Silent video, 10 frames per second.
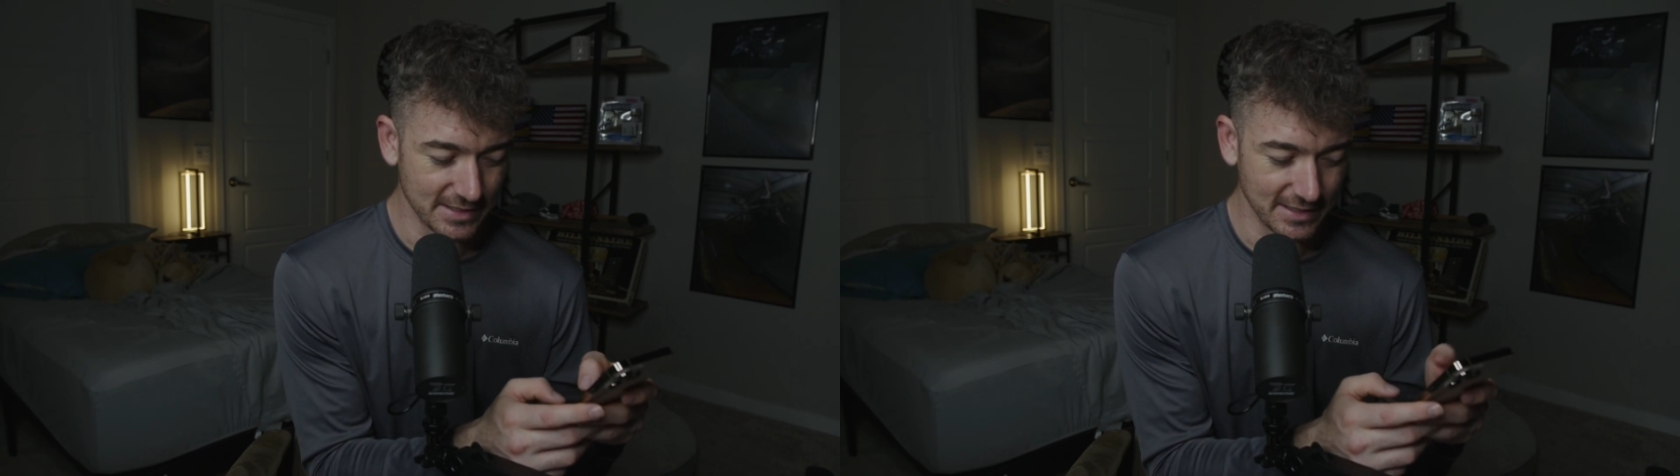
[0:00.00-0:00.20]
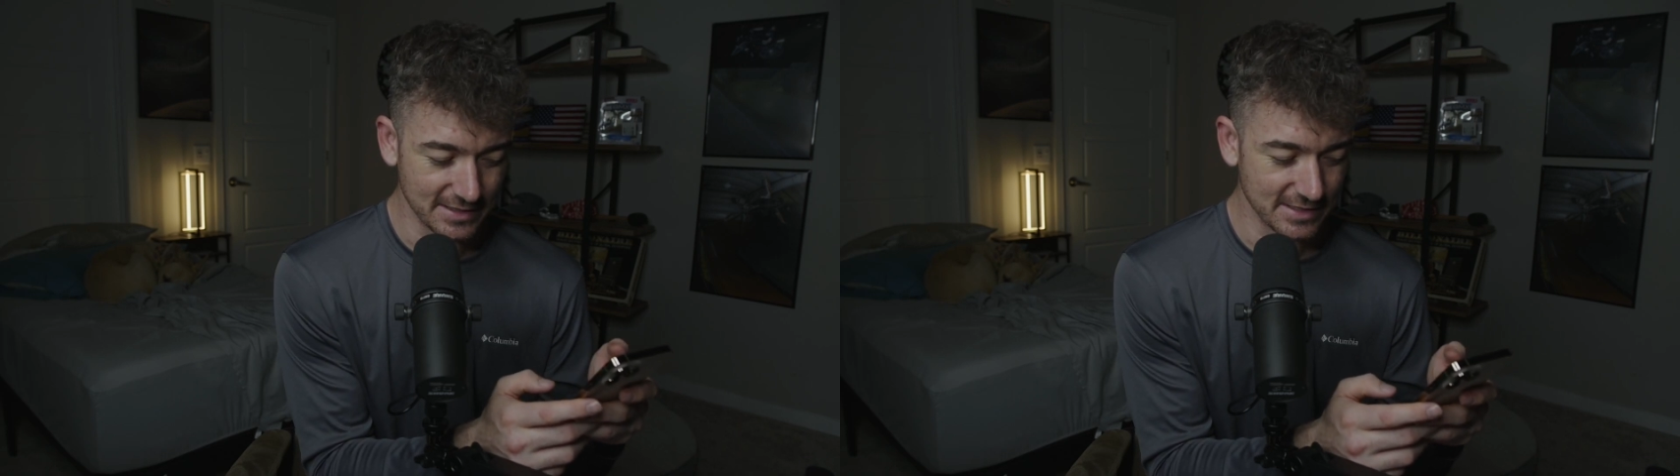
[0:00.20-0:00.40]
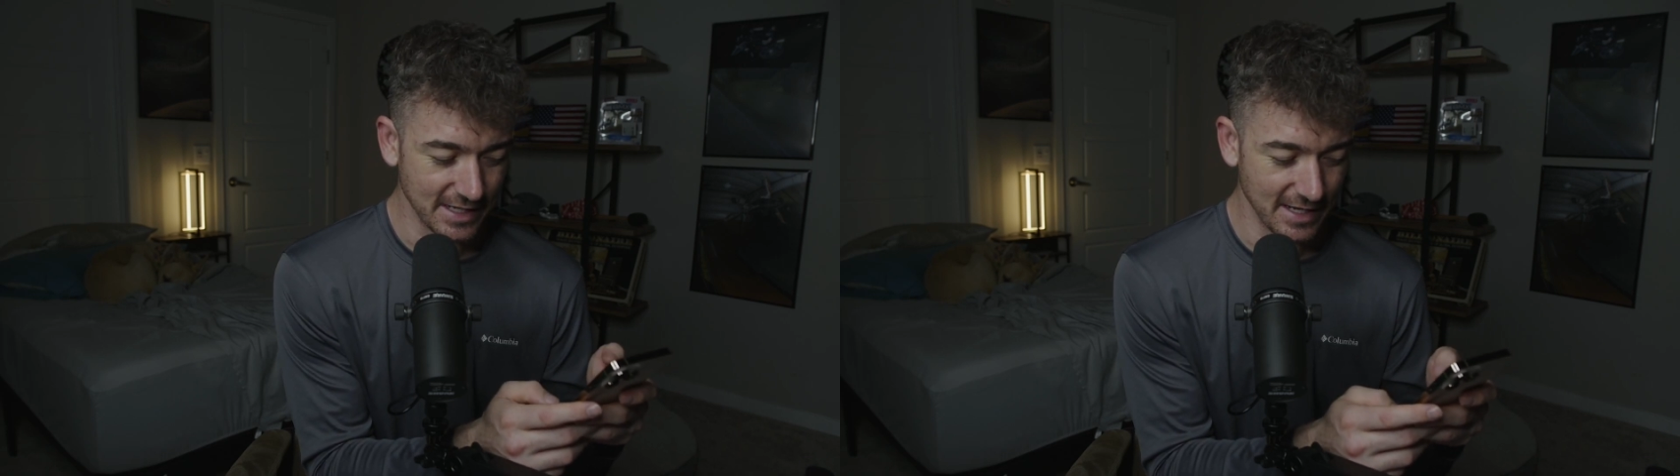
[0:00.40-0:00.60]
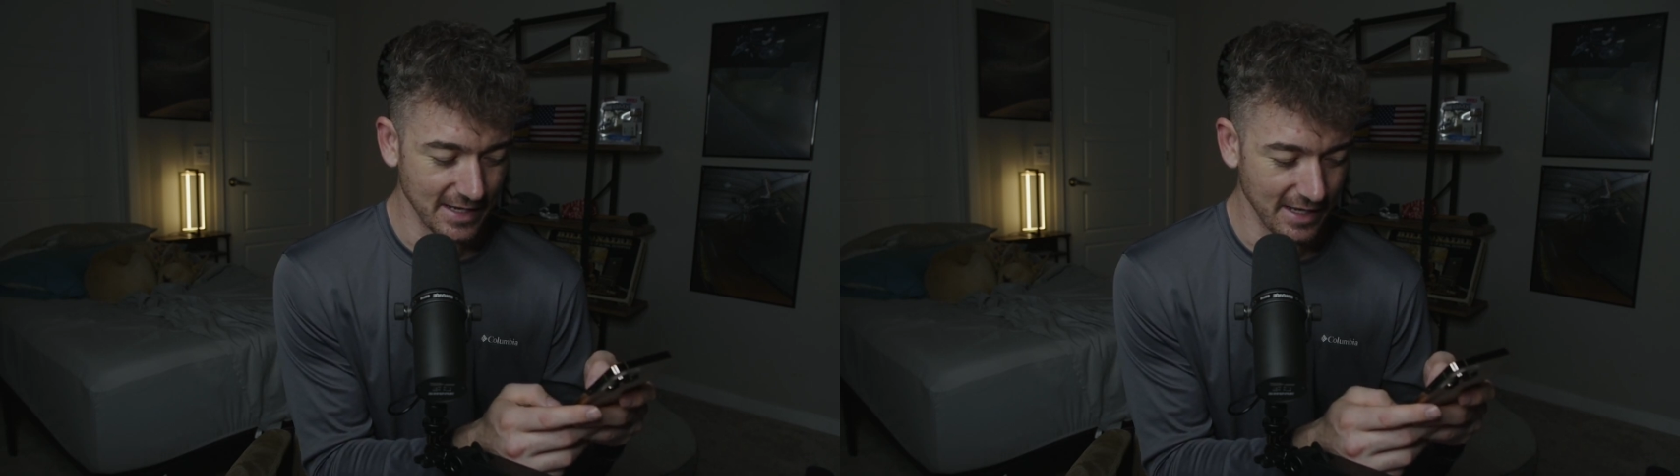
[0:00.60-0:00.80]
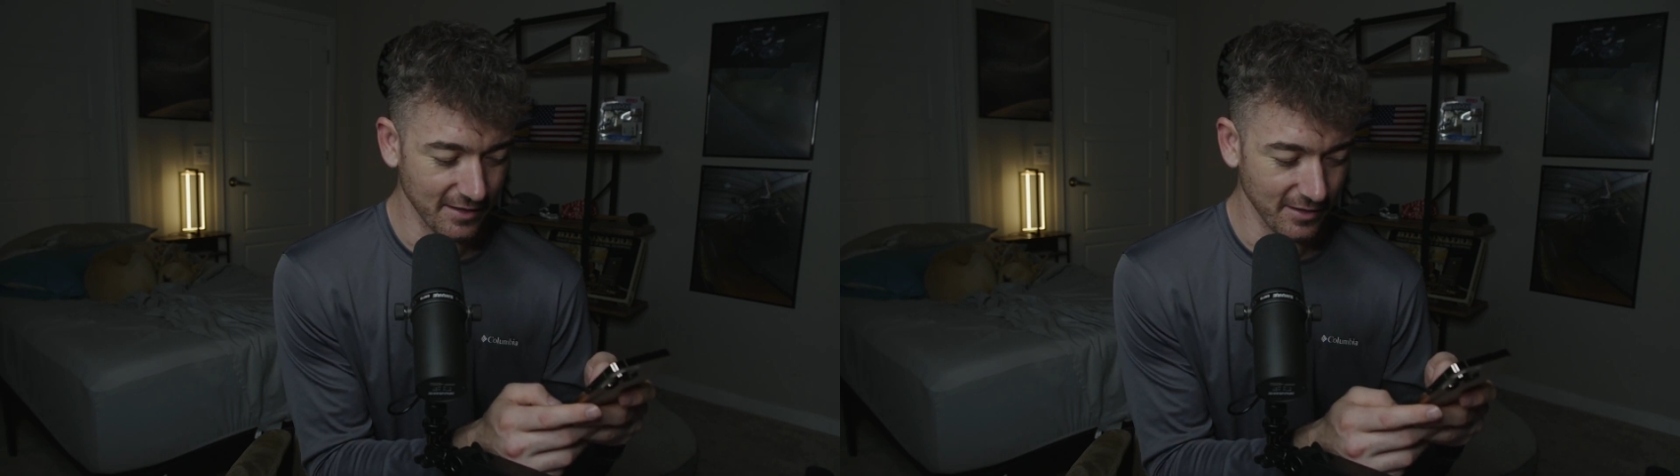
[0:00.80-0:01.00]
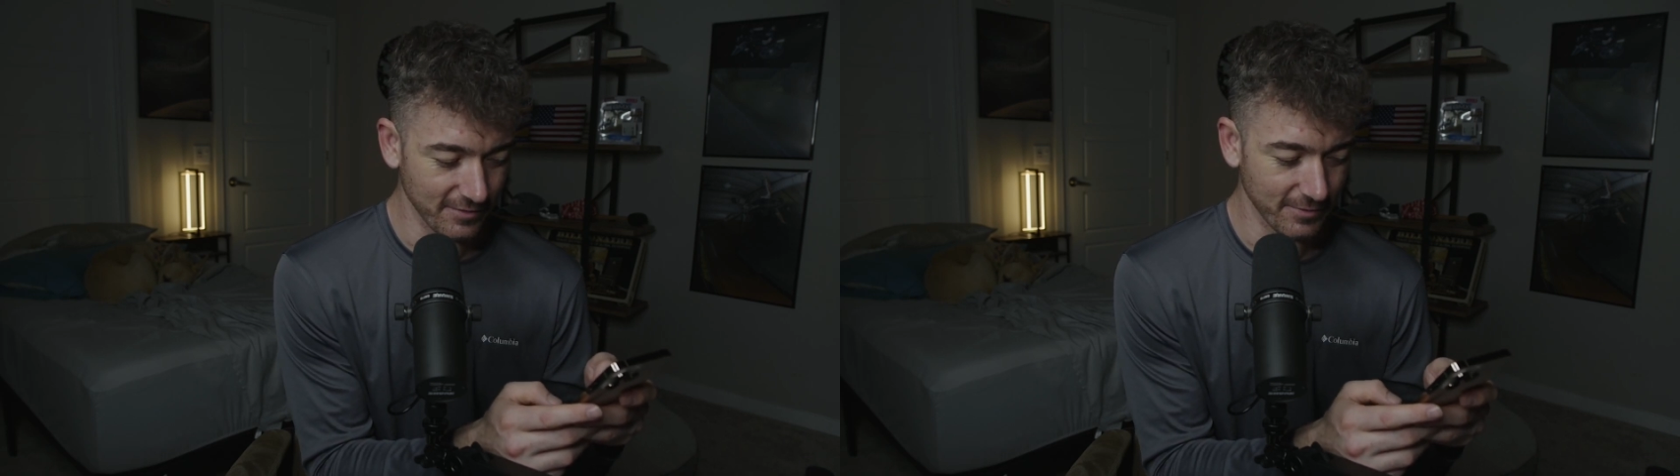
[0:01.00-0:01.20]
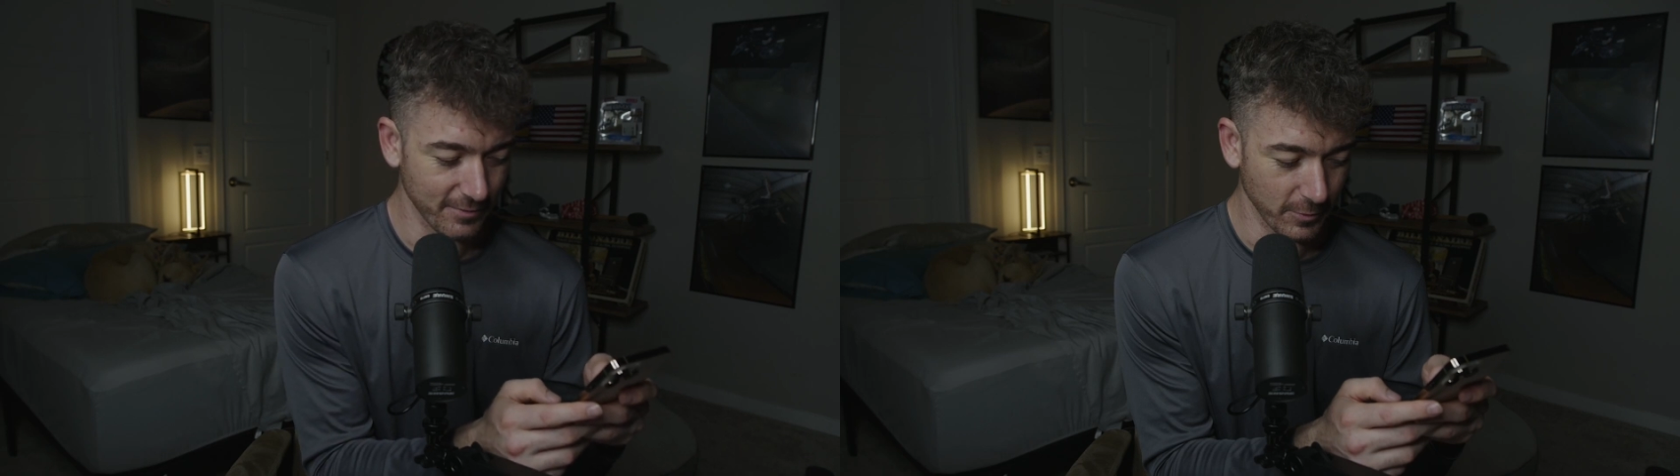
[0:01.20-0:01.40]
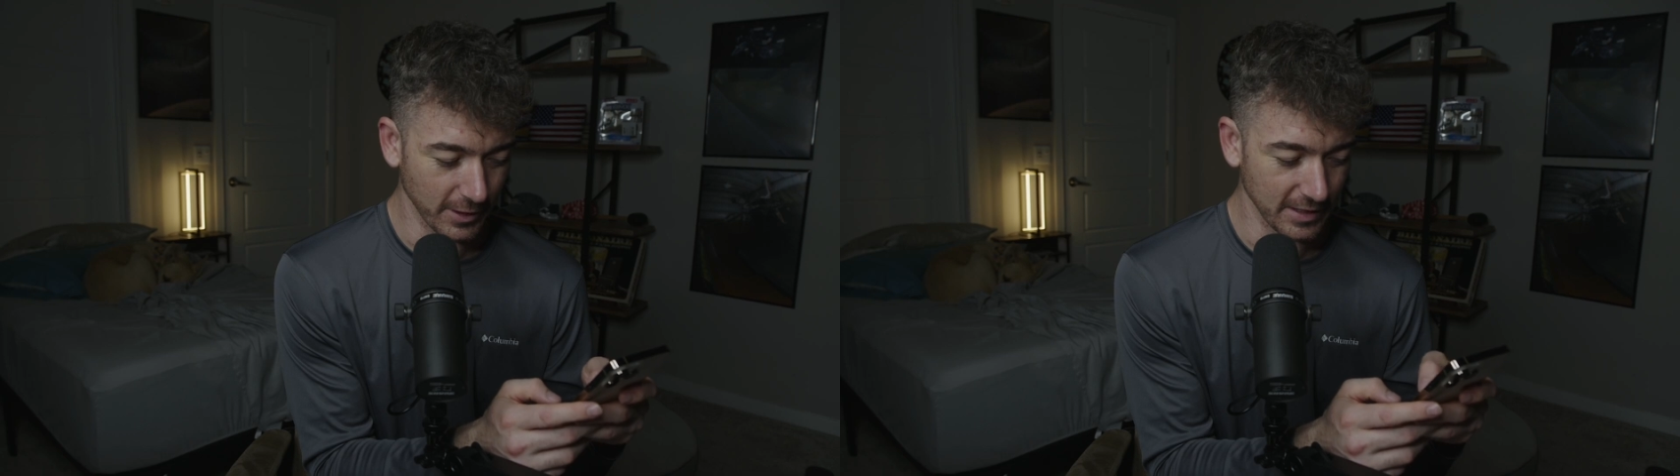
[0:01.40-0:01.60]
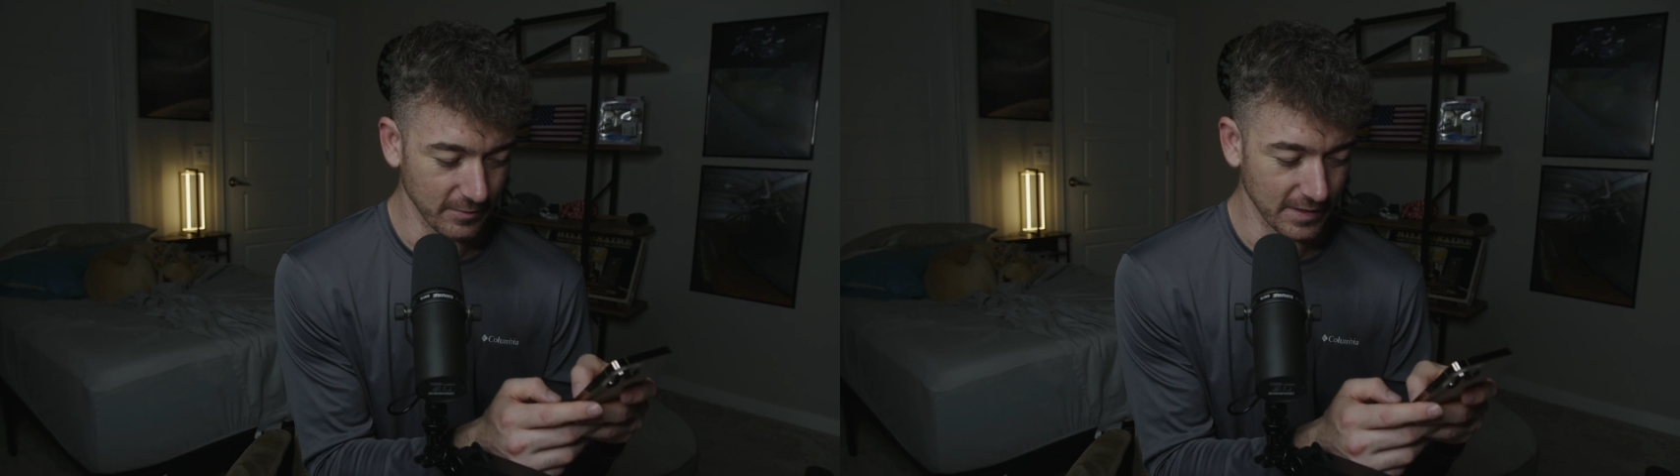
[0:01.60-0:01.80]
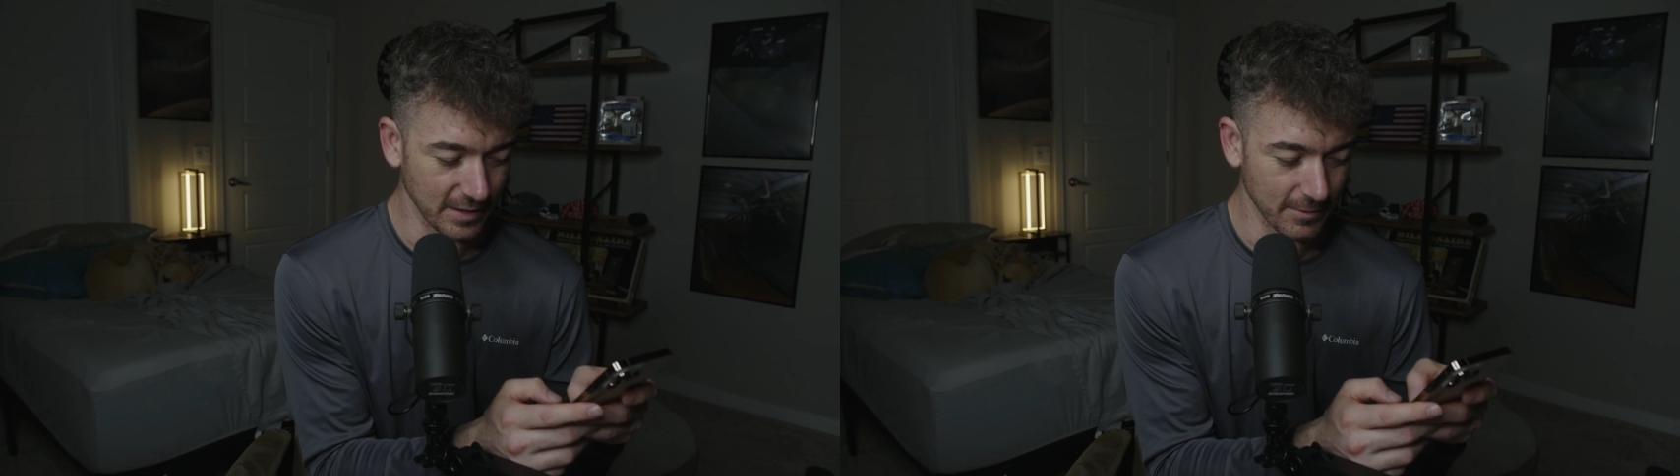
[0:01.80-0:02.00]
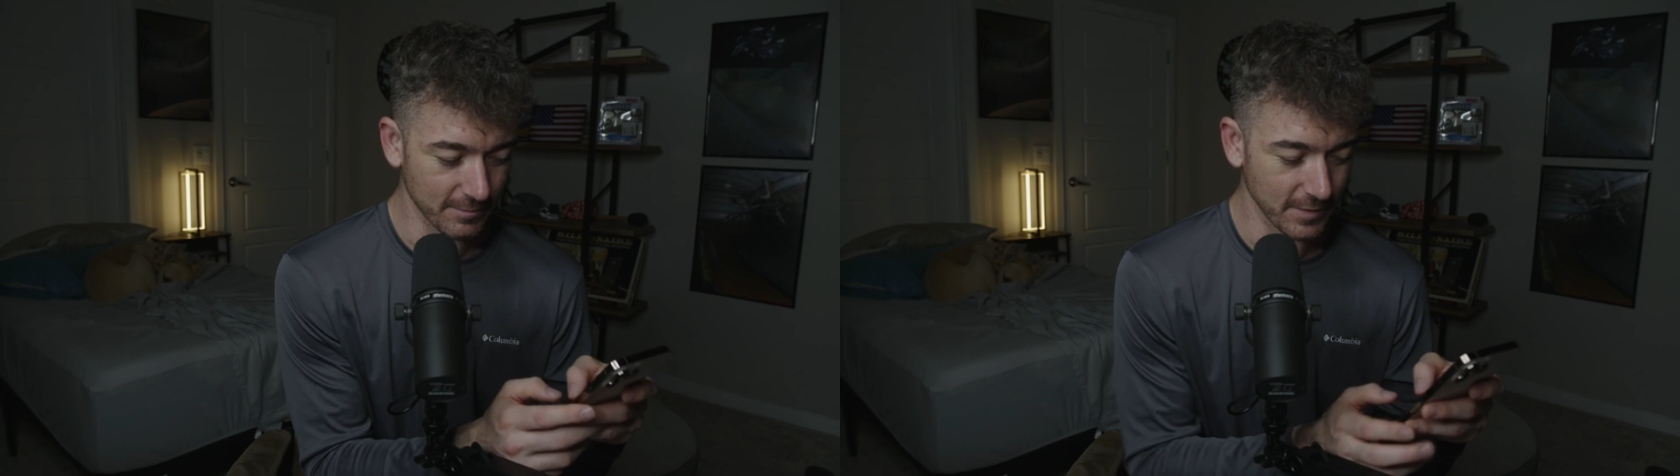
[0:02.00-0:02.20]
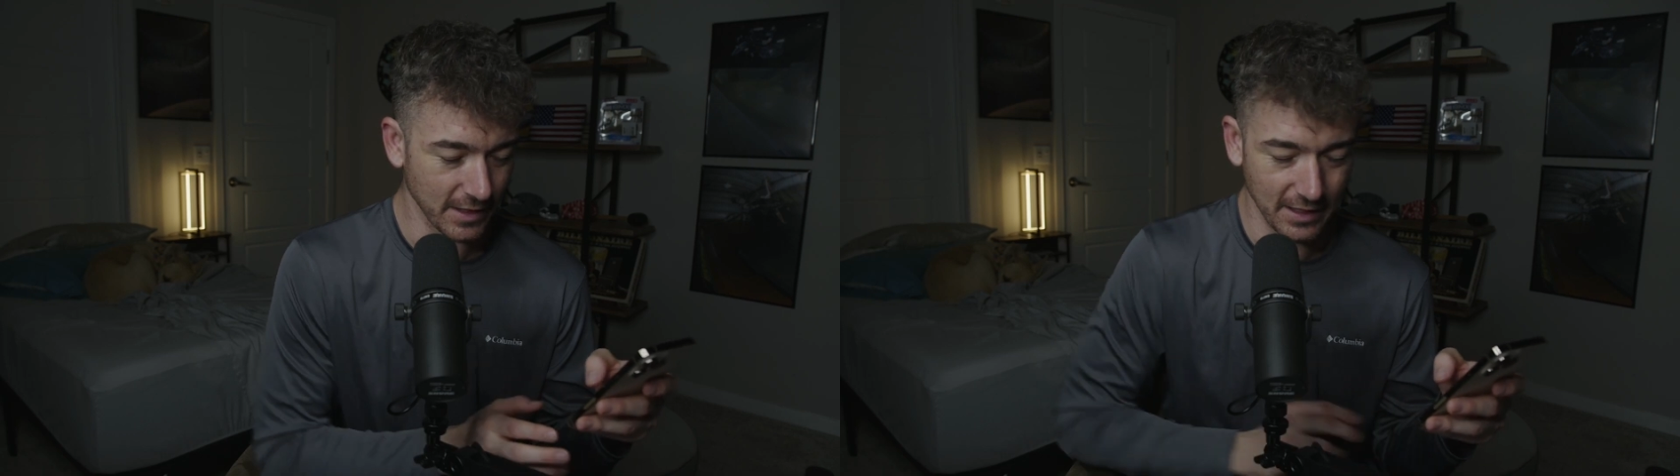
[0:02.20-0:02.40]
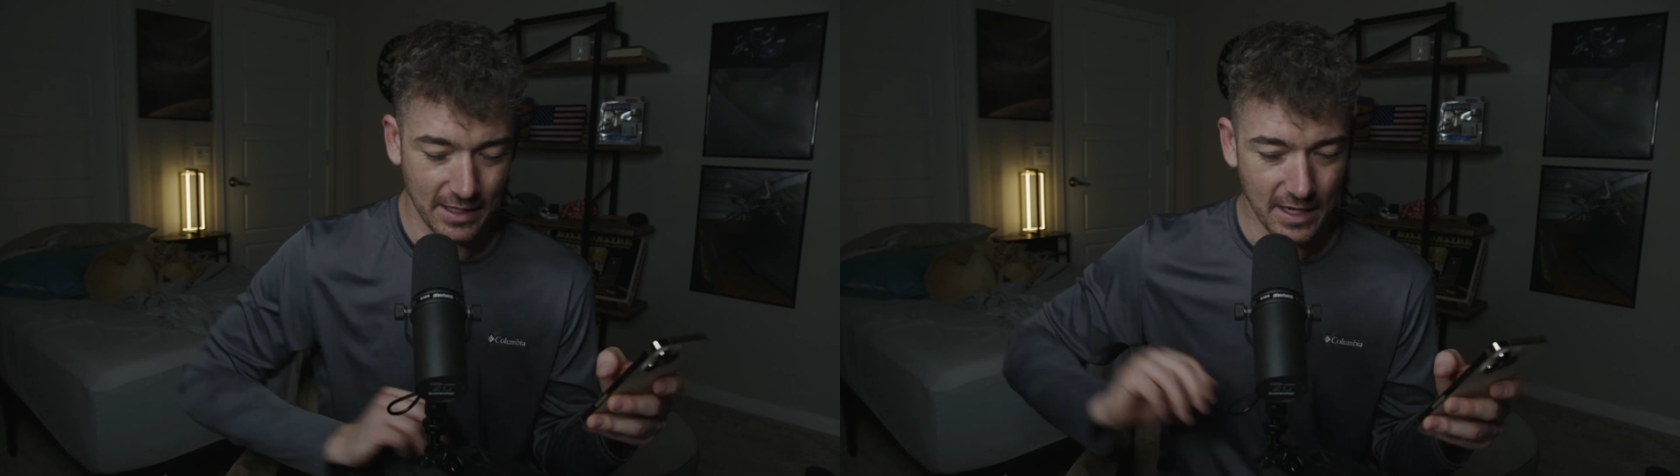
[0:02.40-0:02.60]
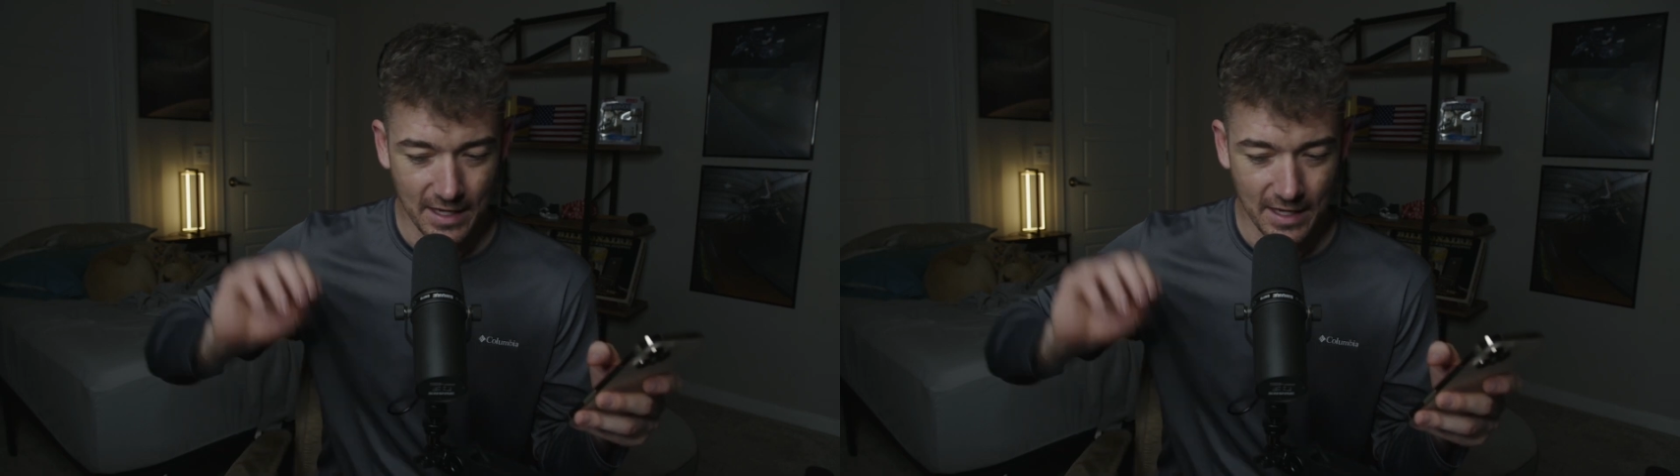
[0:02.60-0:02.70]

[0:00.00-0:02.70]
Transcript: Like this guy, I love working with him. I'm very.